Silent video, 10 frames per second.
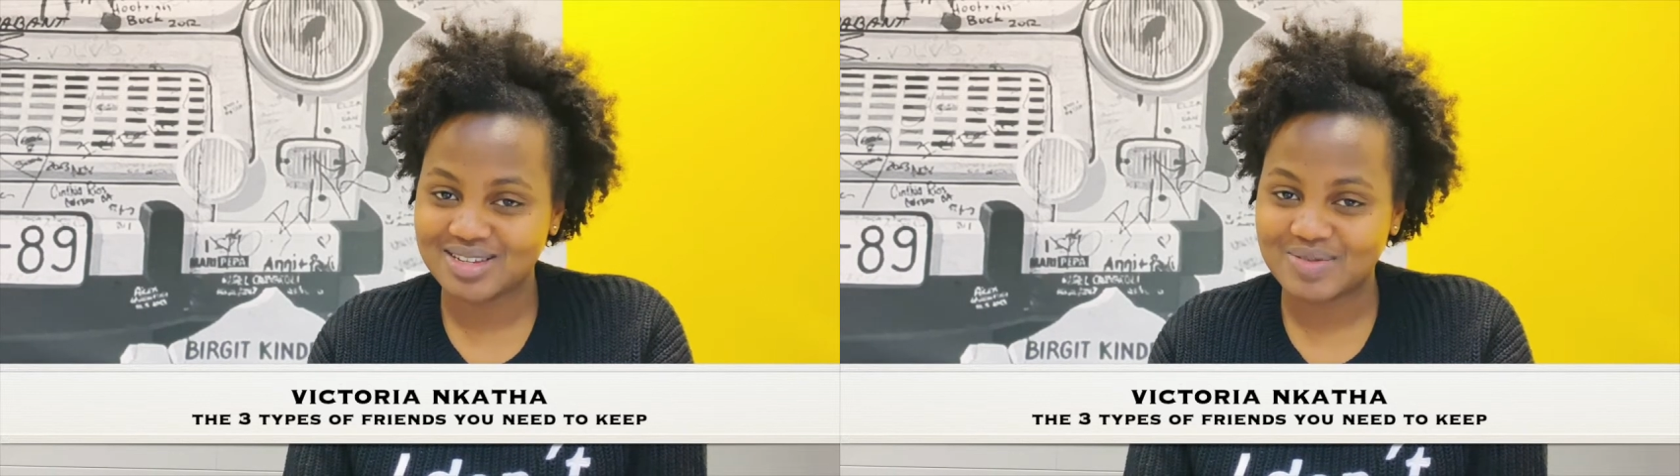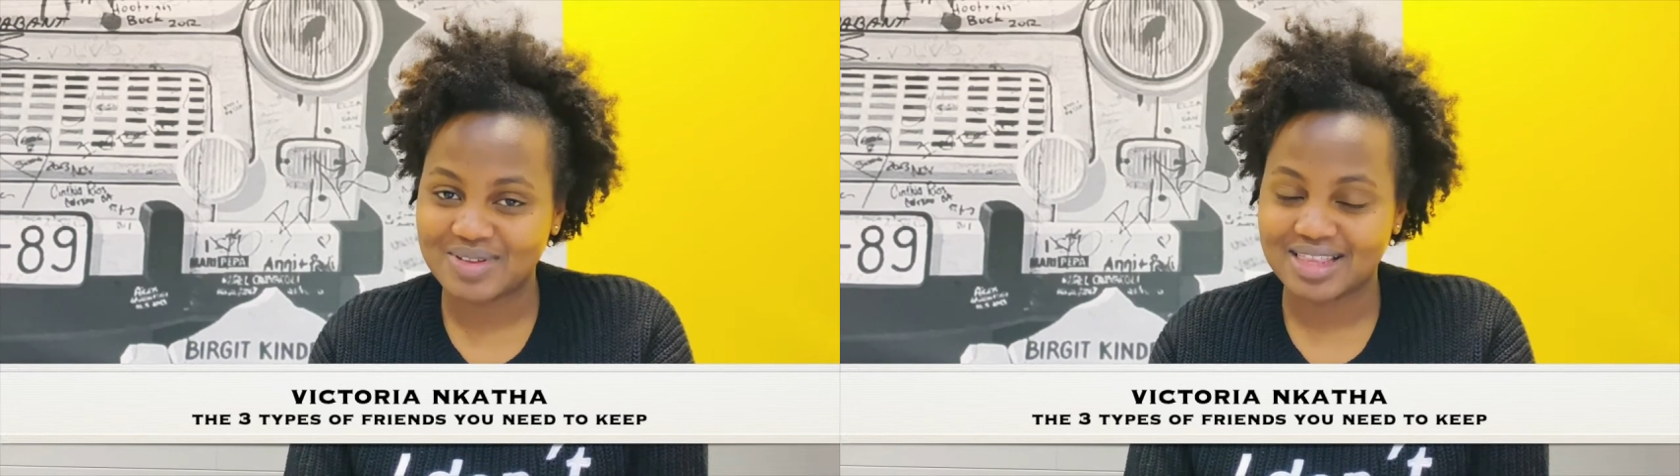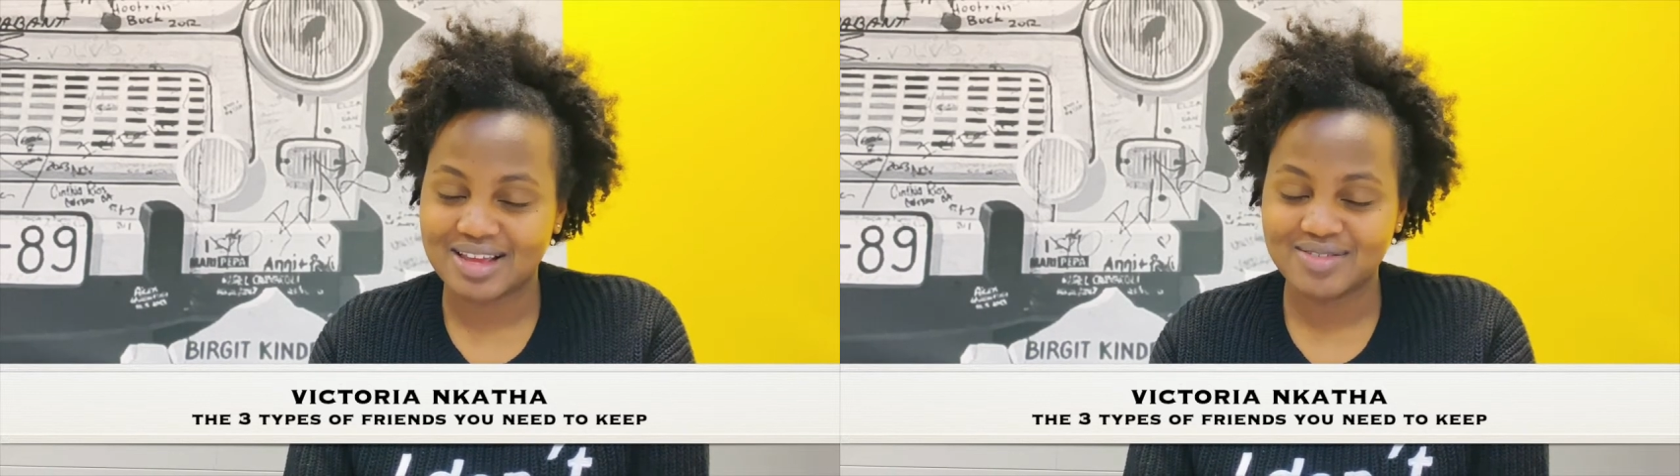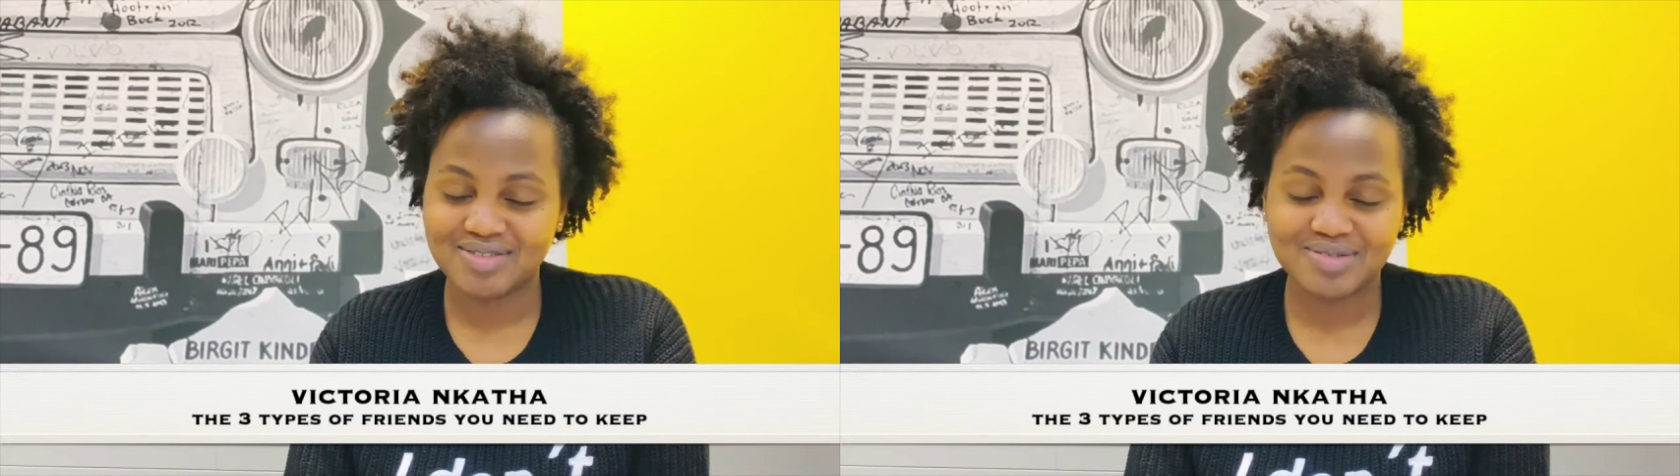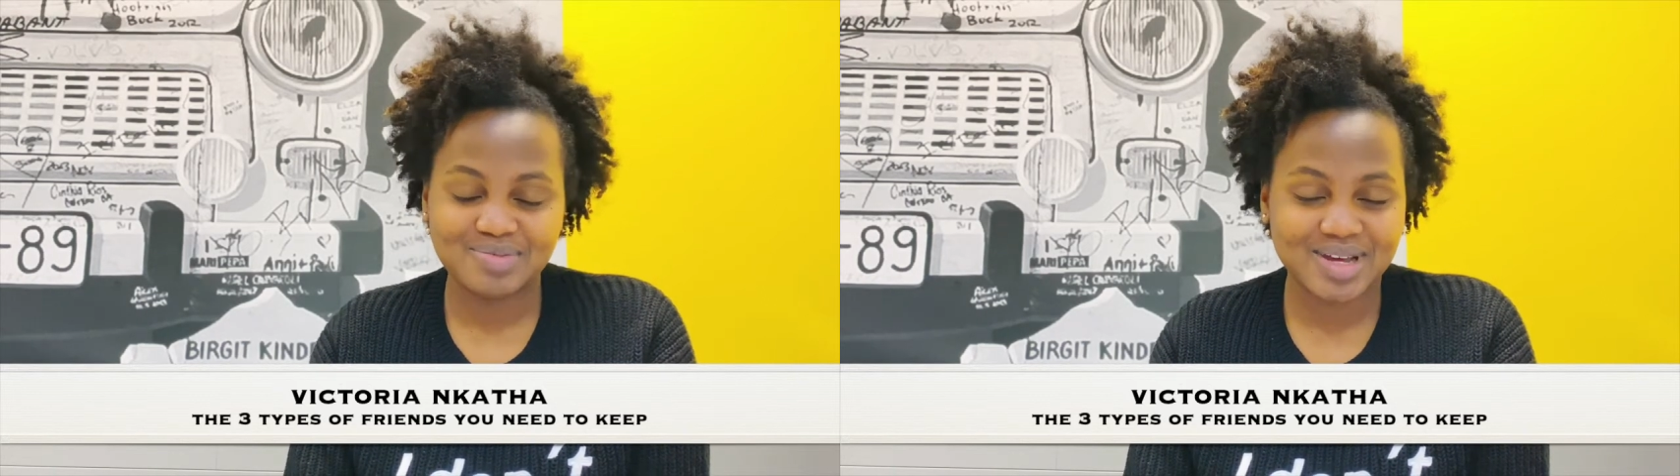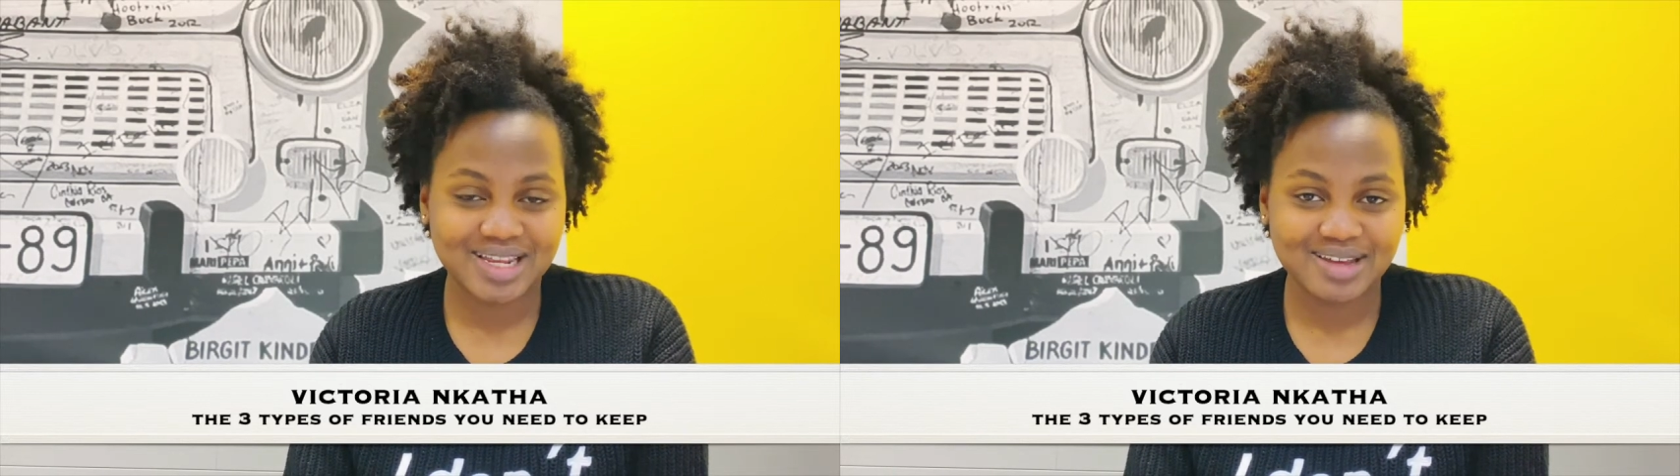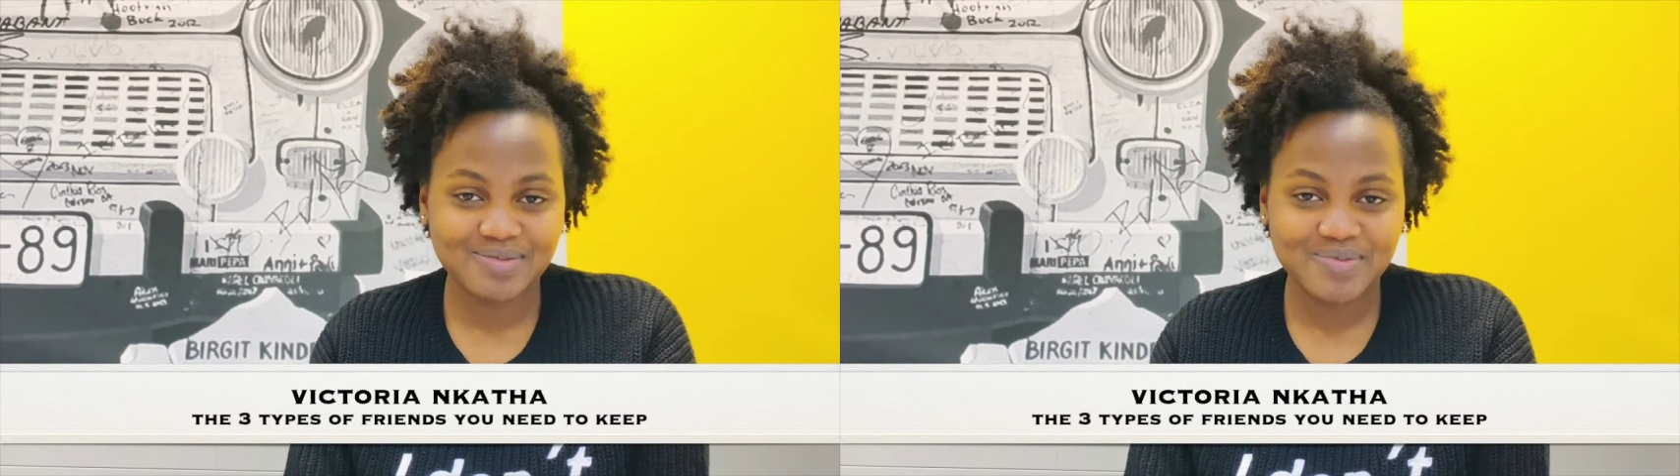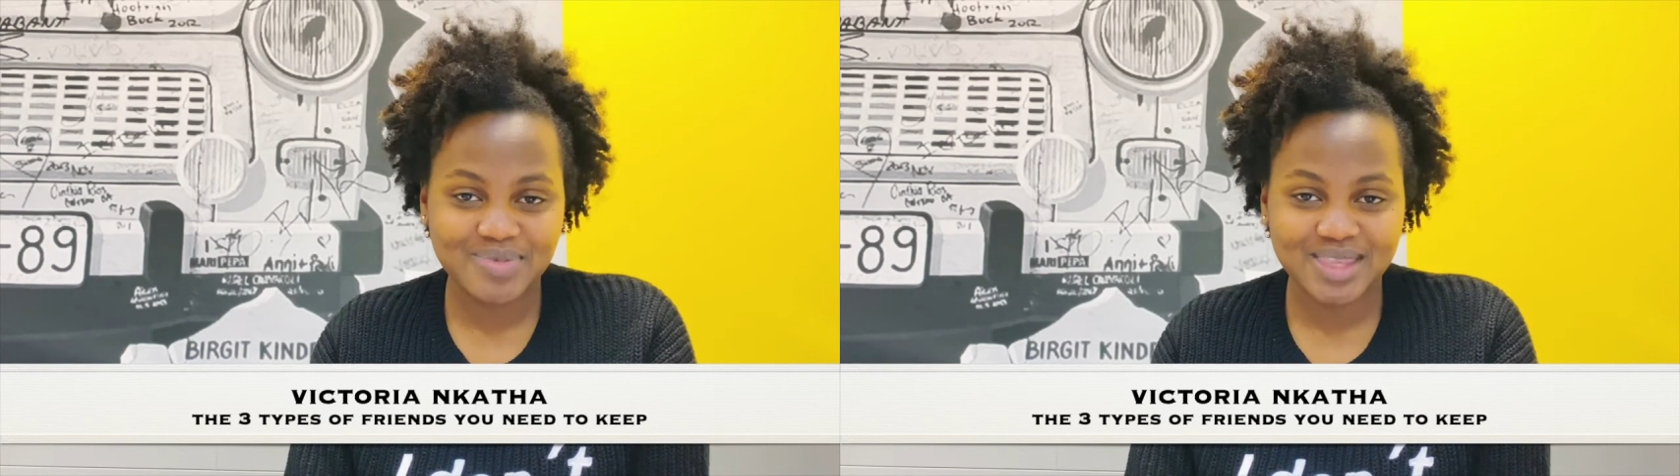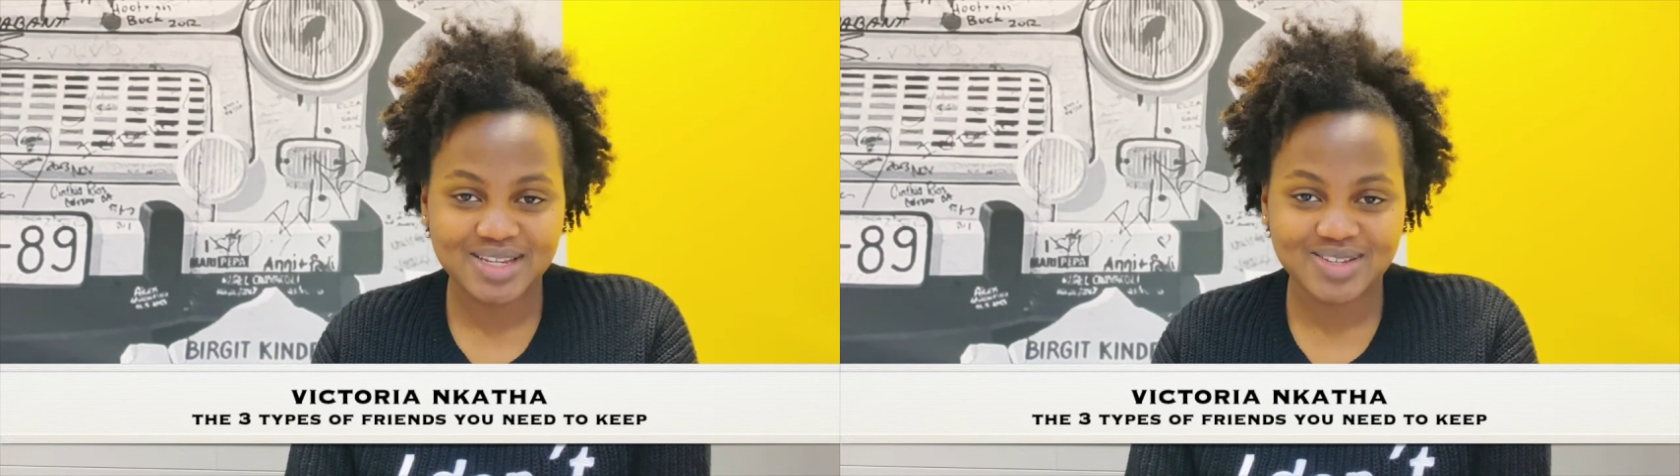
with love, my name is